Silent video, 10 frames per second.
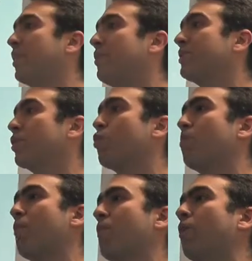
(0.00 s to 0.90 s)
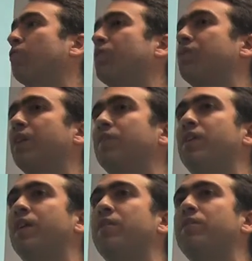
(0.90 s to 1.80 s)
there is a group of countries that
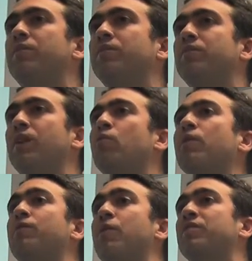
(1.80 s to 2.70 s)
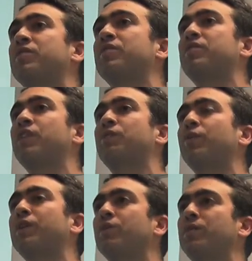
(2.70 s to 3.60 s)
they were very successful
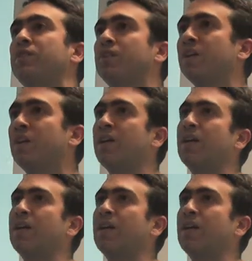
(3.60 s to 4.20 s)
in increasing